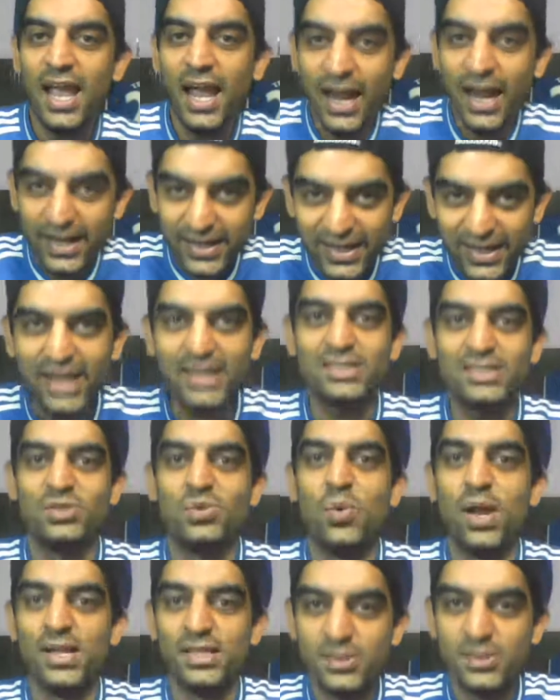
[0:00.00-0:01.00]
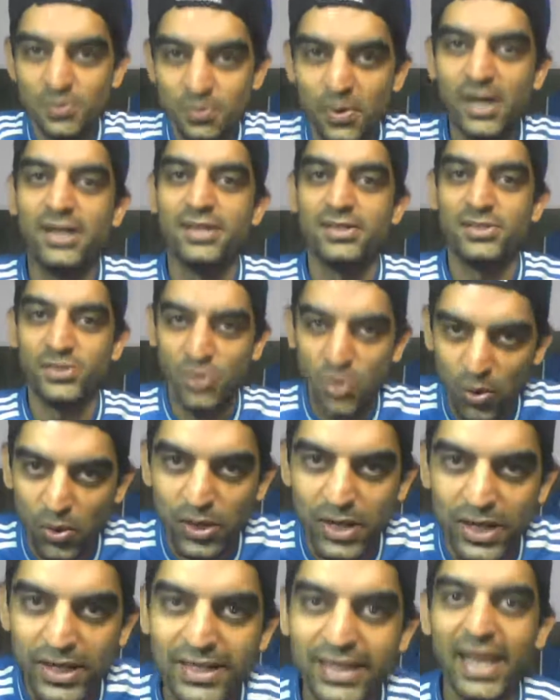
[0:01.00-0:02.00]
And that's when Spurs
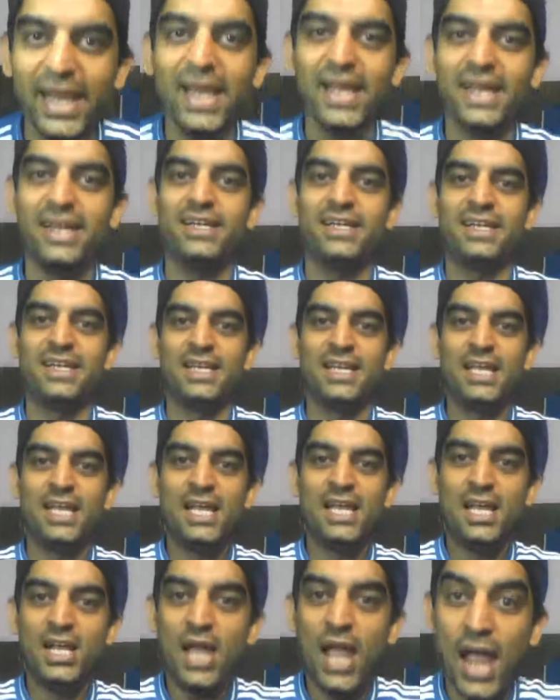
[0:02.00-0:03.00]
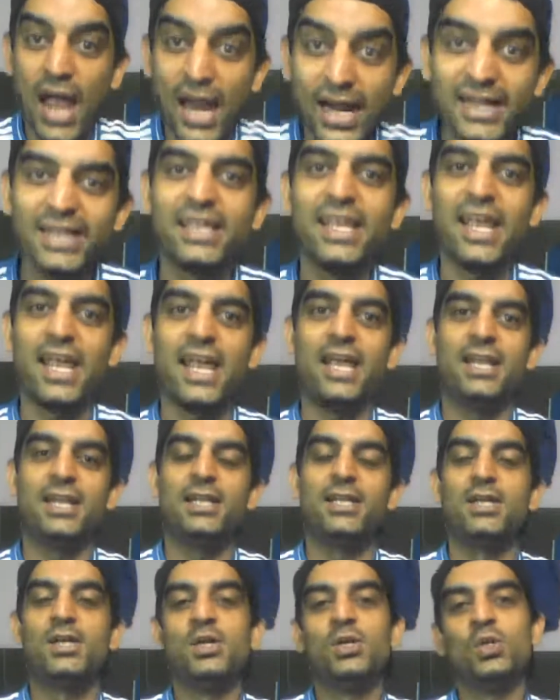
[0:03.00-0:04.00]
score again and
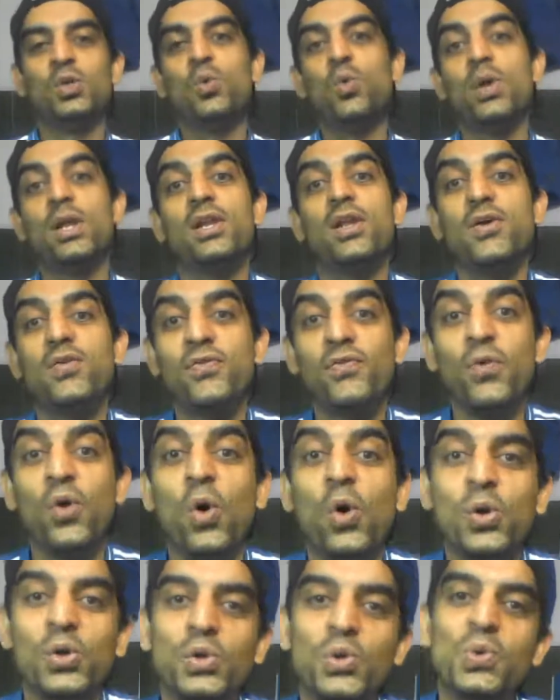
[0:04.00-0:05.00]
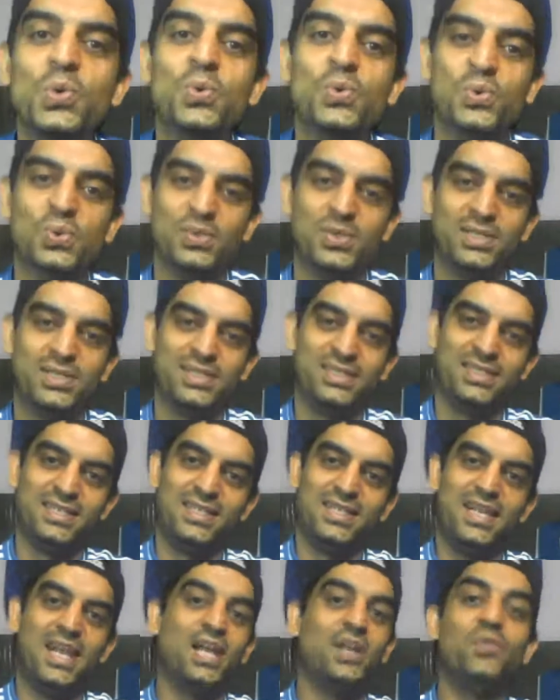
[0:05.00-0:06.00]
again to win 4-2,
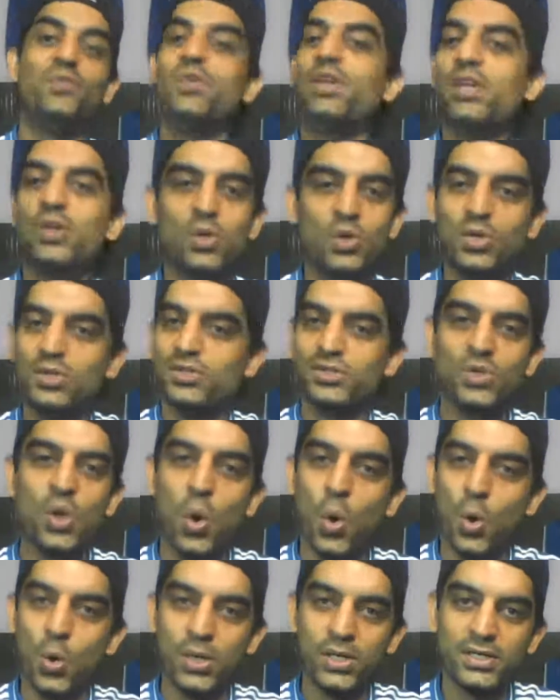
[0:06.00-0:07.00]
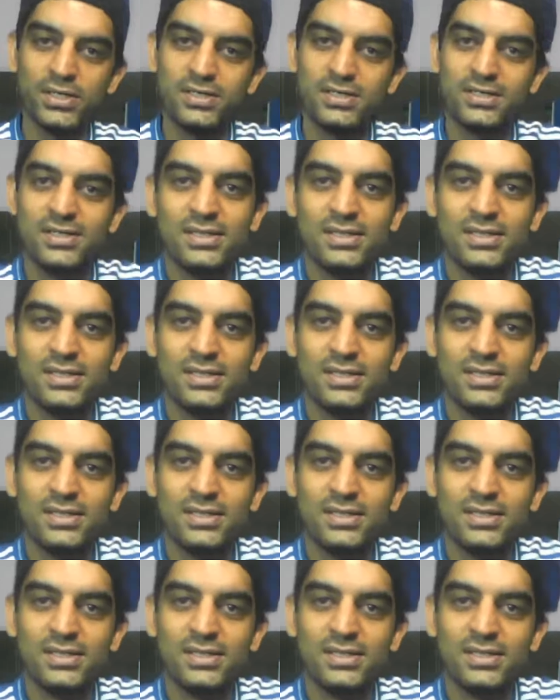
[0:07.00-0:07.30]
and we couldn't score.